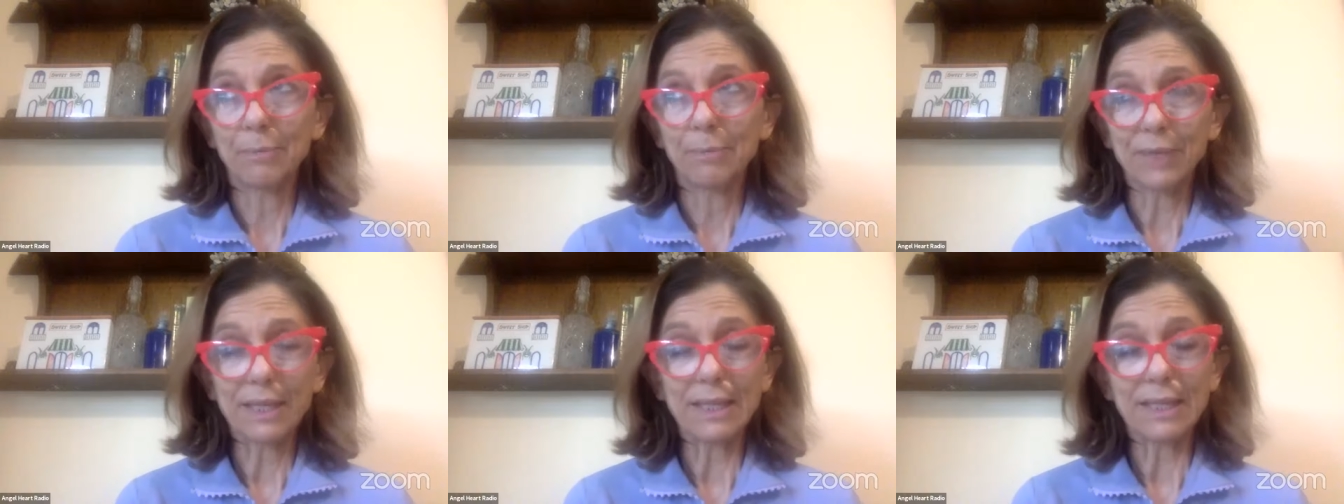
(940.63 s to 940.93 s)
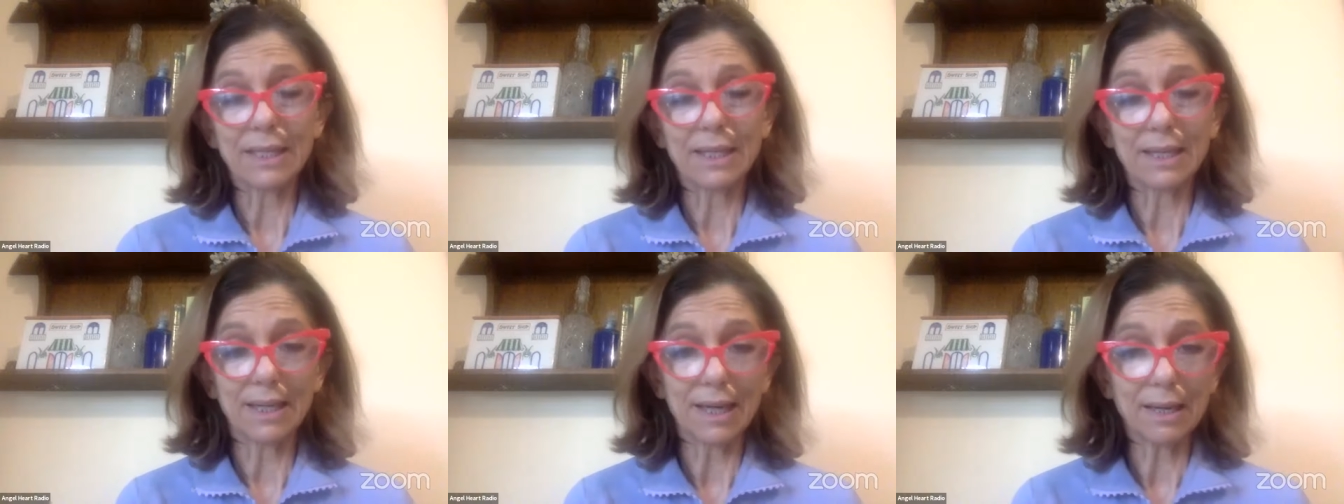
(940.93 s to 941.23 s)

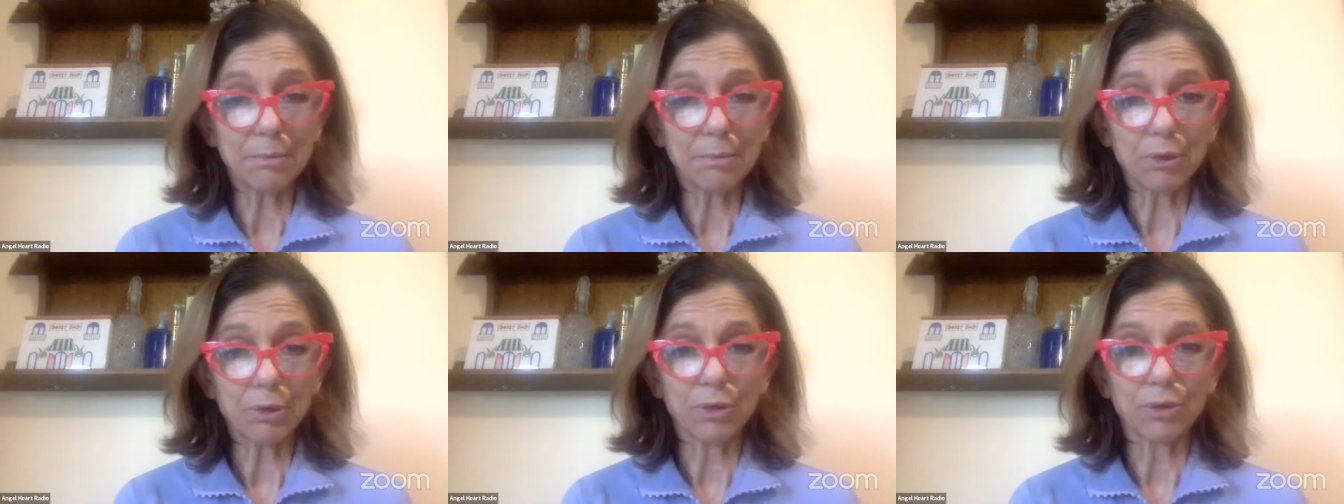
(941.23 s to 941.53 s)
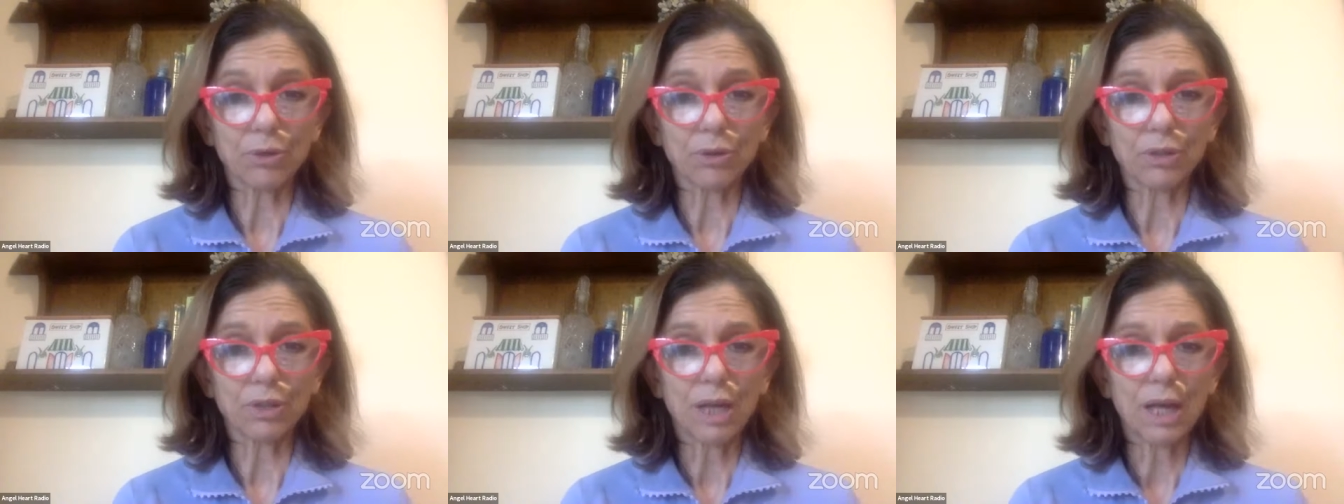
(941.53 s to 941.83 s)
in the
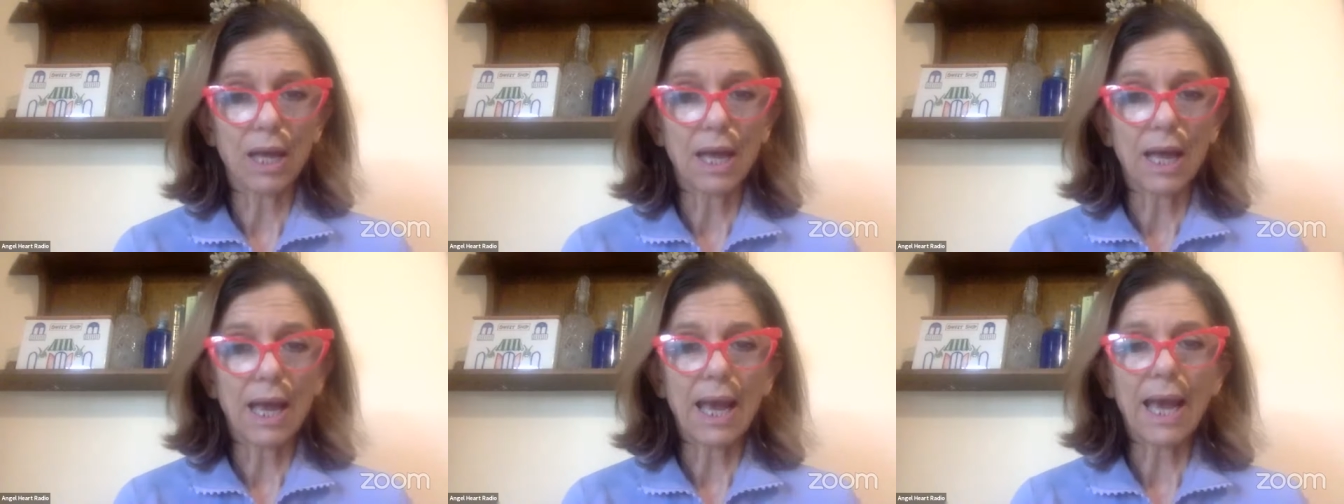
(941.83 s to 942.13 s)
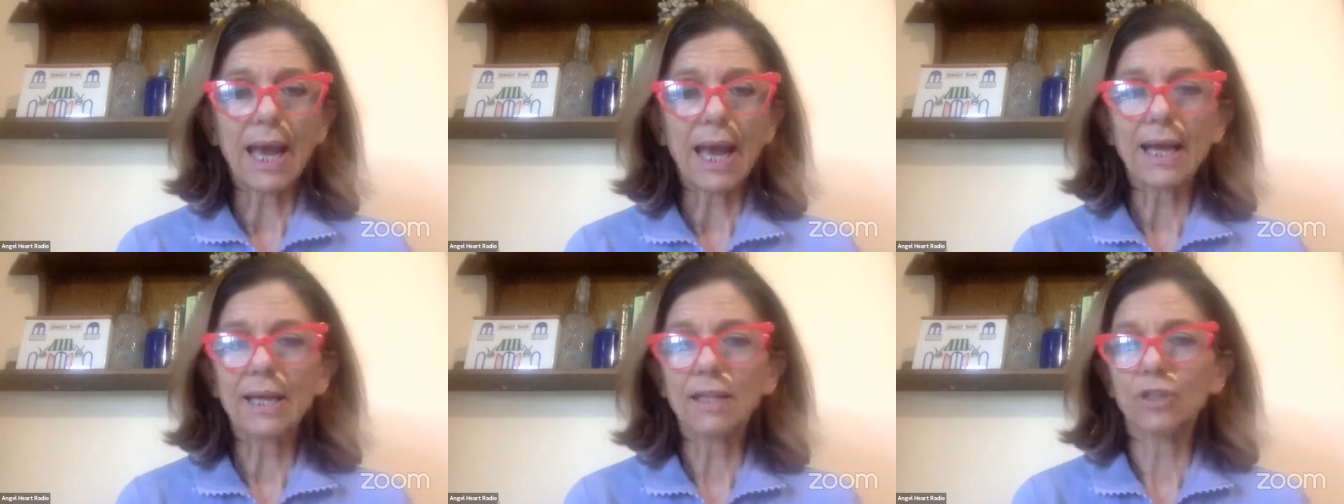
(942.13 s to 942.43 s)
neighborhood.
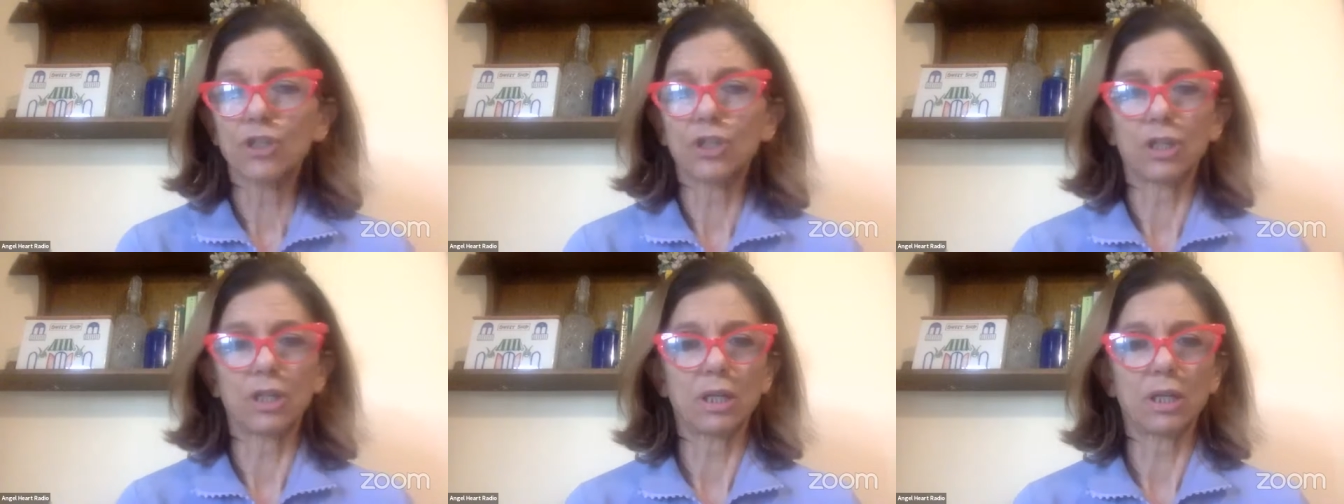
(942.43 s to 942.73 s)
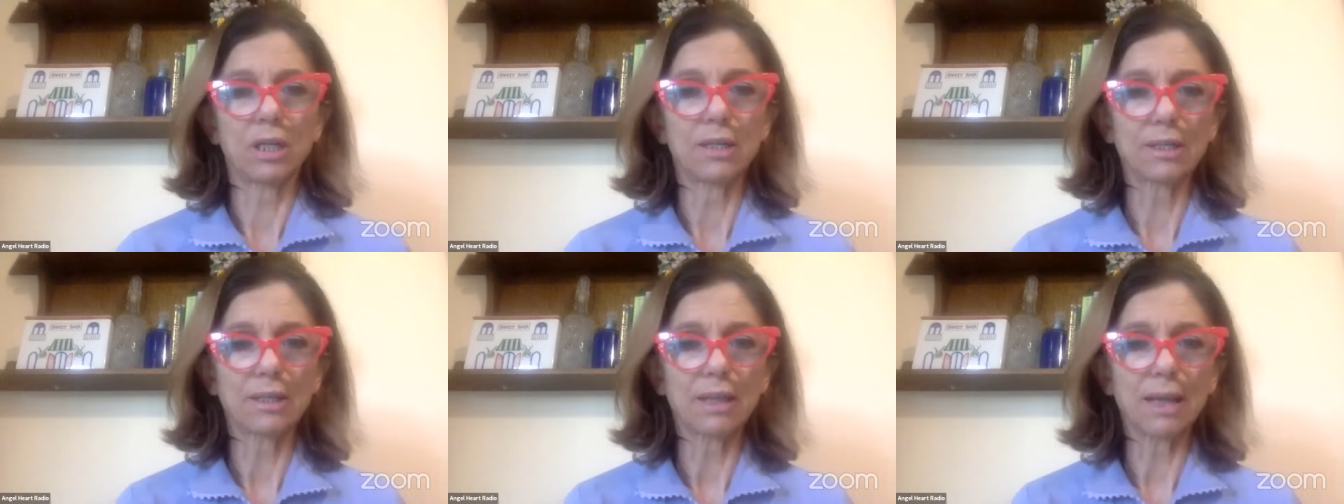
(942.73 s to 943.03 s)
And
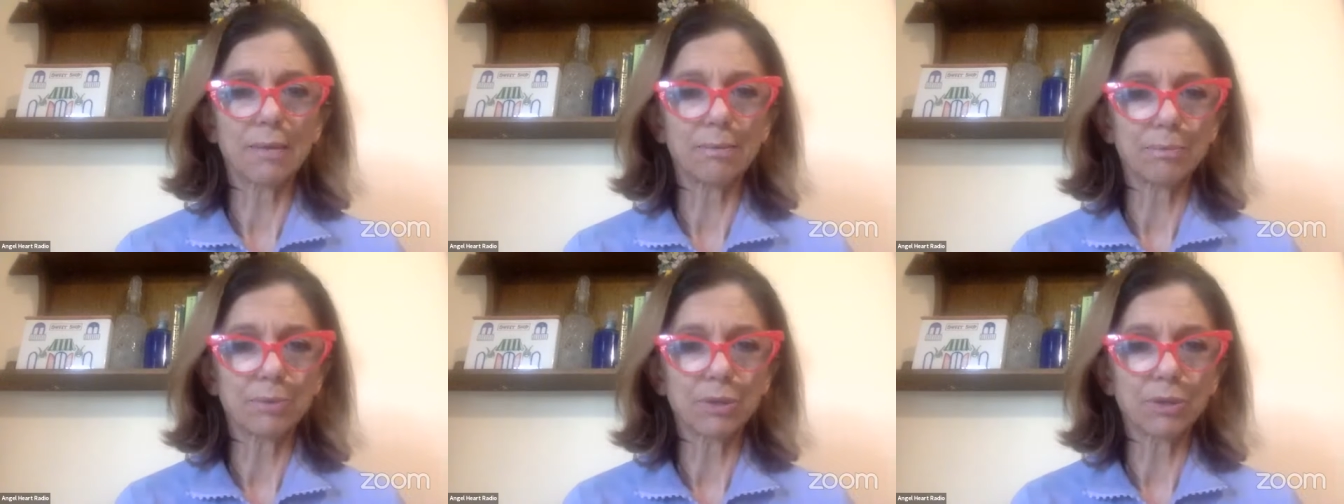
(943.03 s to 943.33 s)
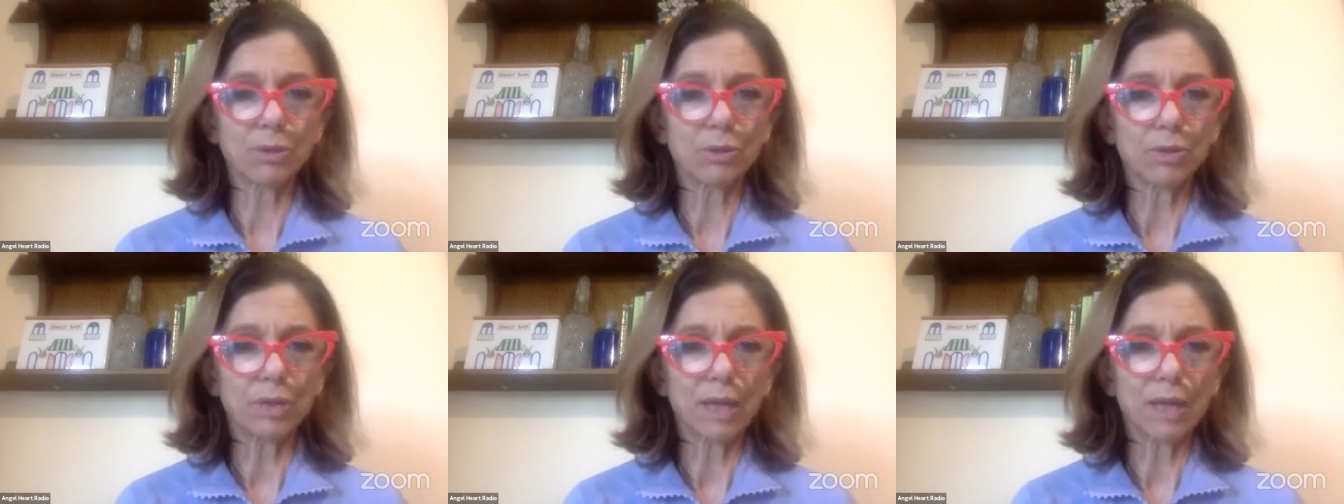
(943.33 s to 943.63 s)
she is
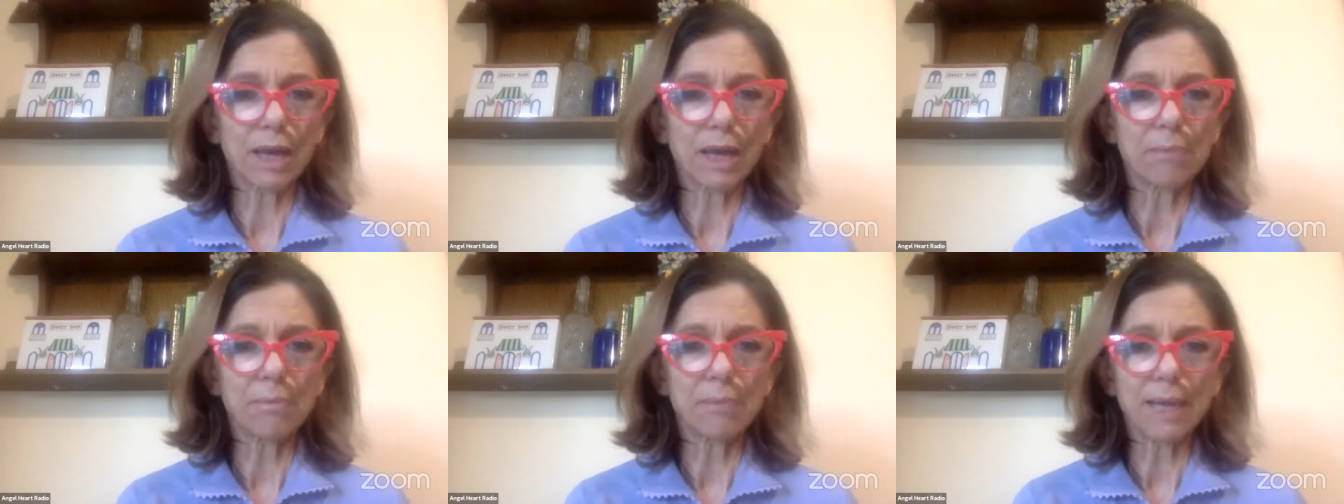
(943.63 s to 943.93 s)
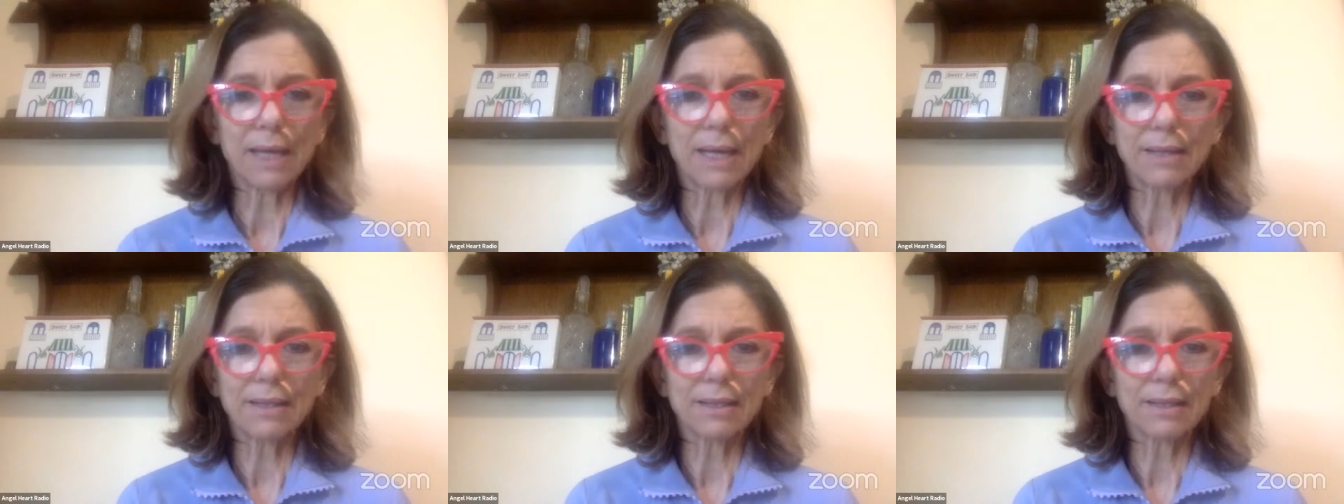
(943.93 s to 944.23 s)
absolutely
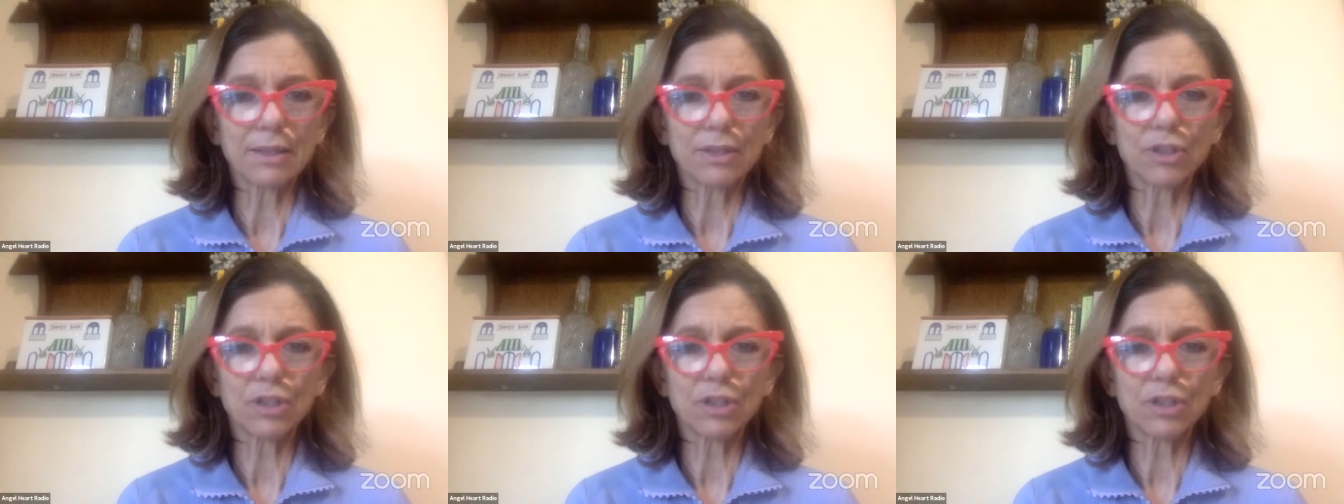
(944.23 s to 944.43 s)
amazing,